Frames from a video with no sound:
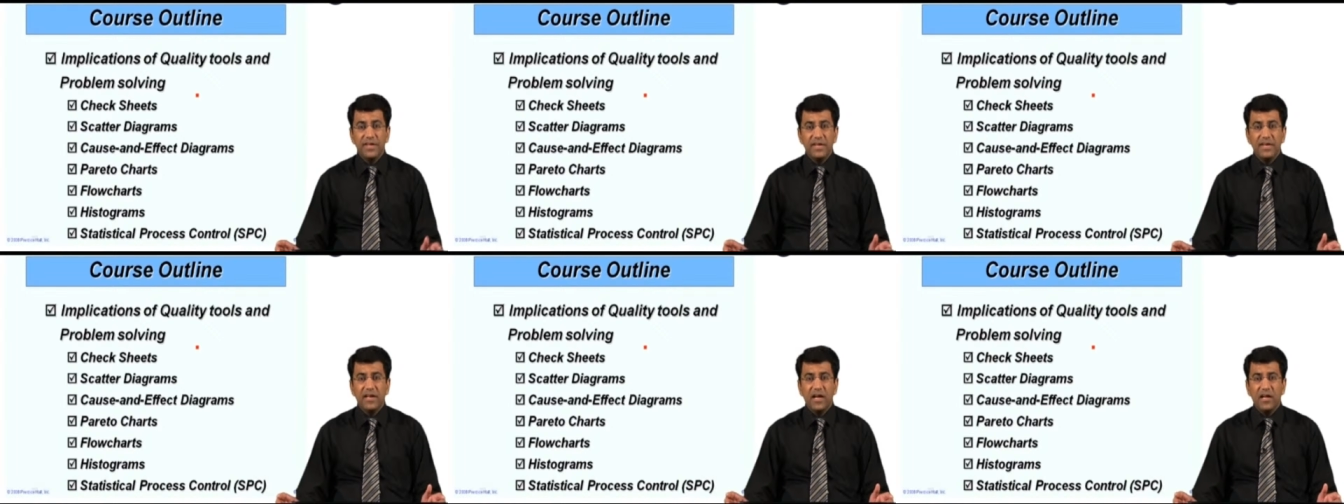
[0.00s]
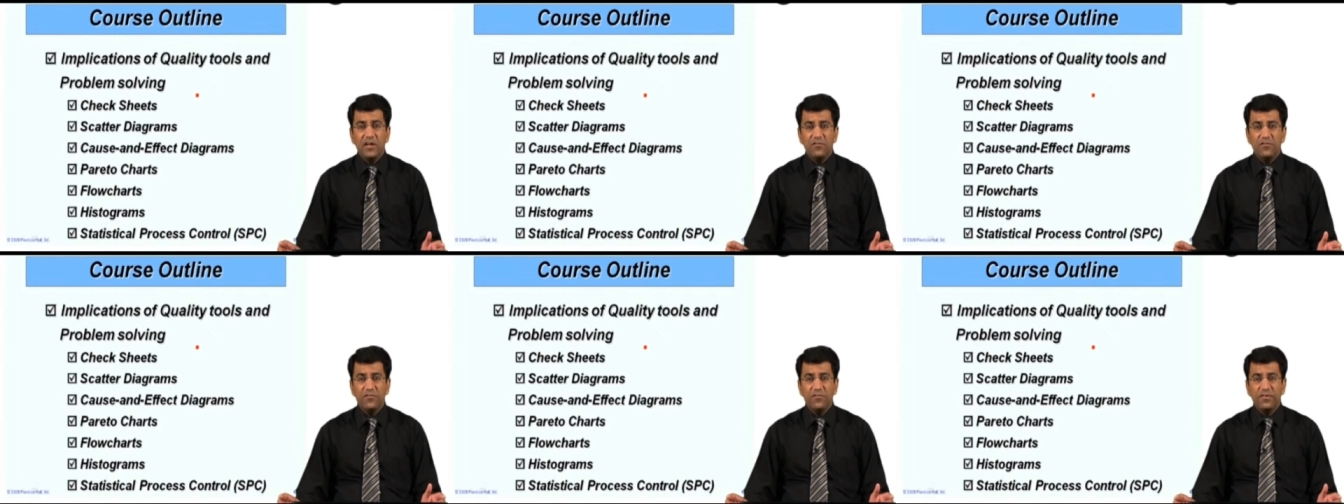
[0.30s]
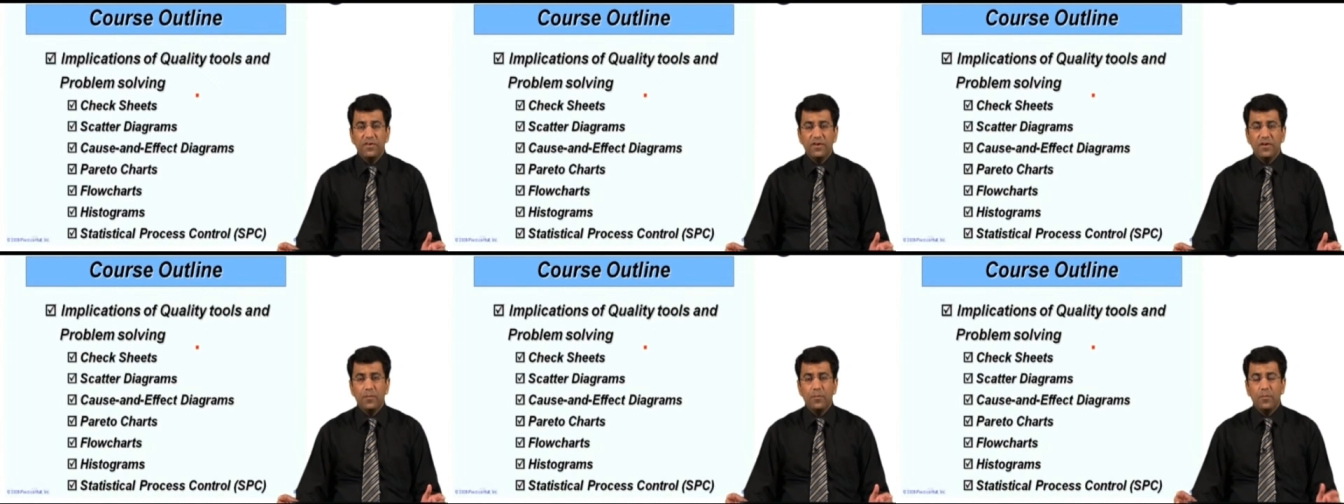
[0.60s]
real life
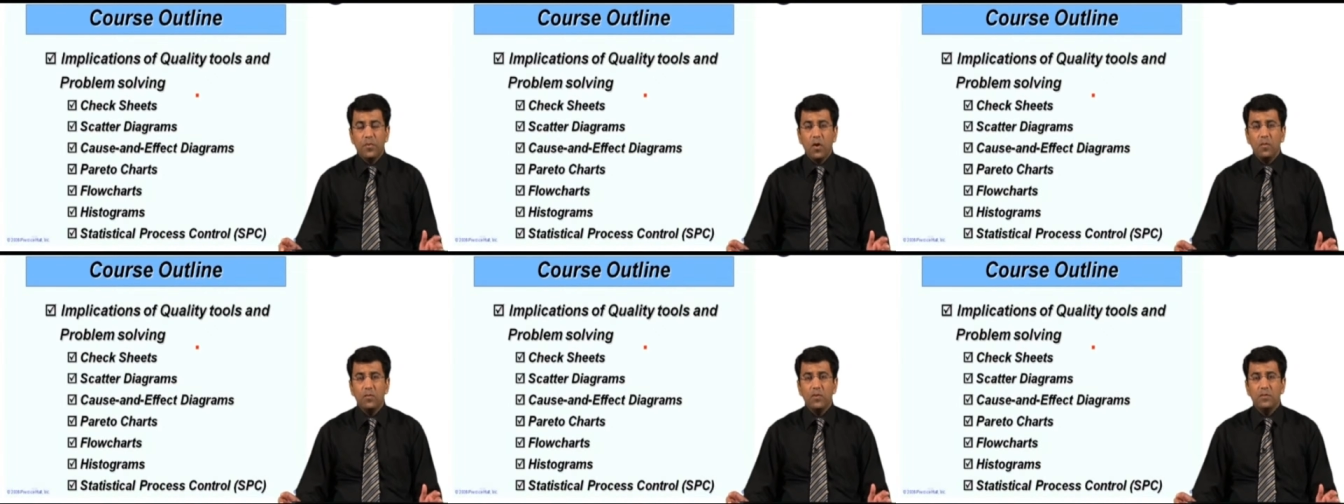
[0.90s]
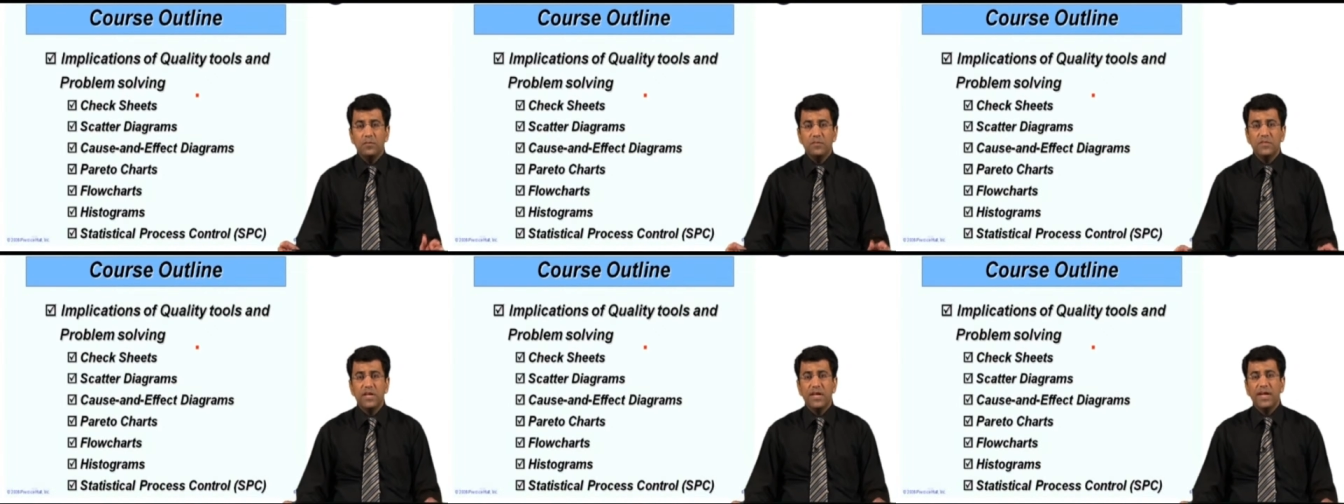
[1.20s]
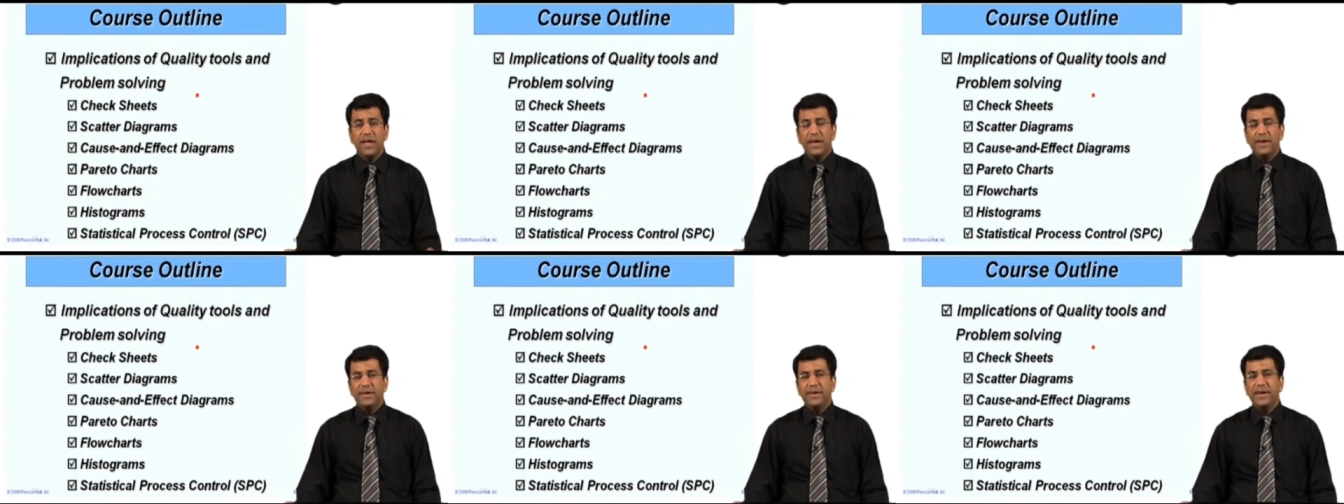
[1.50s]
problems
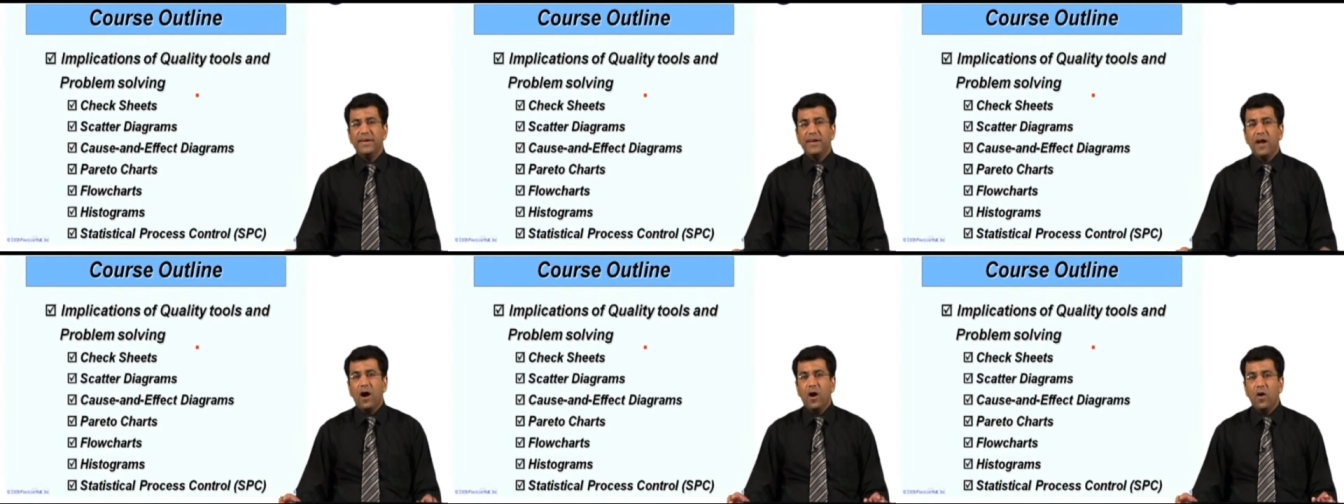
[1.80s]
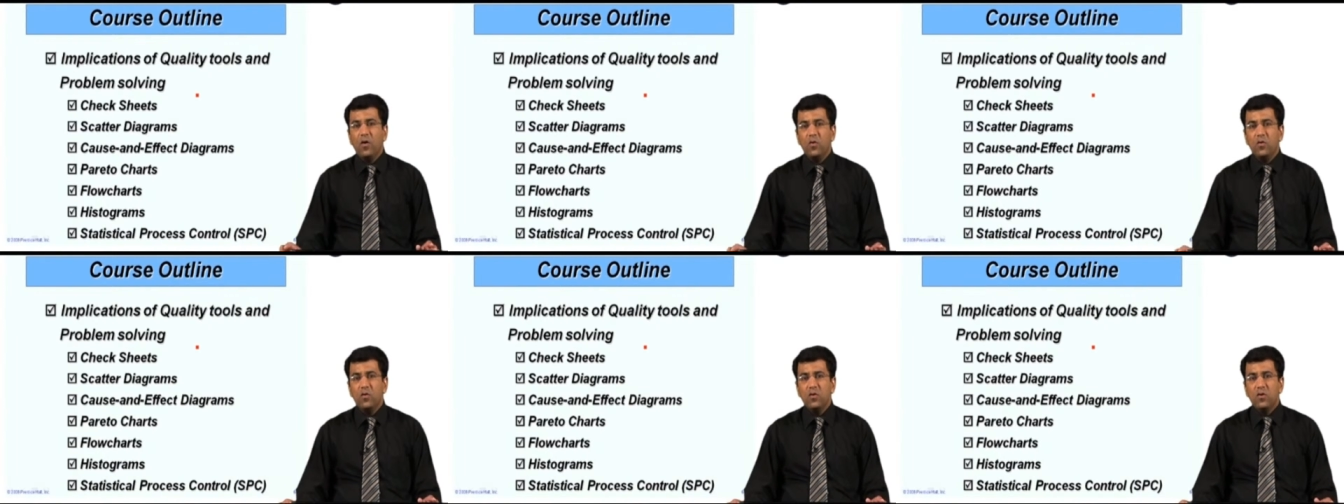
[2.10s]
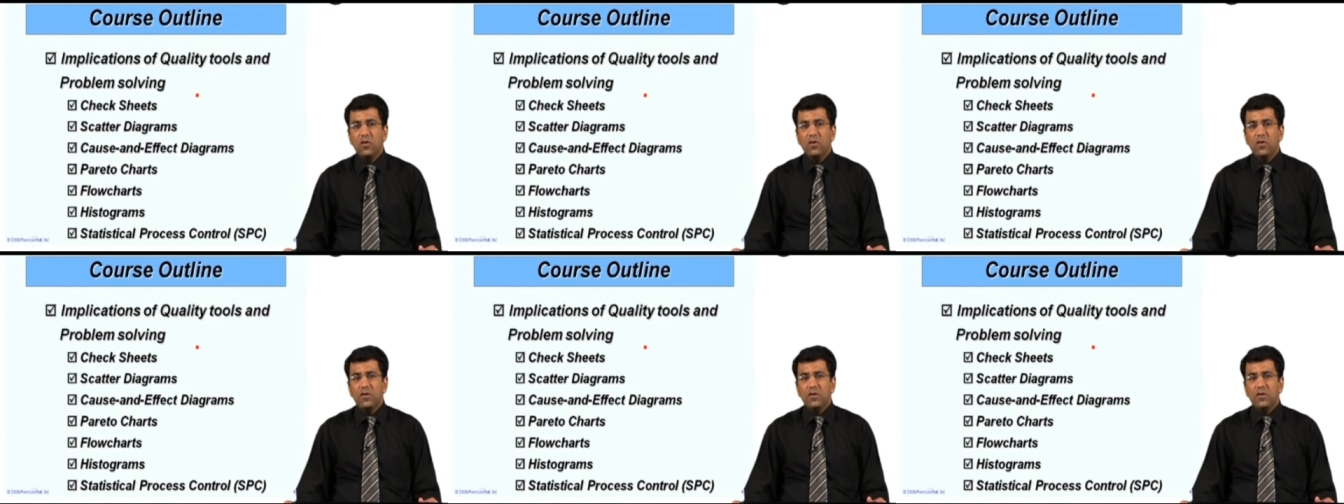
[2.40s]
that how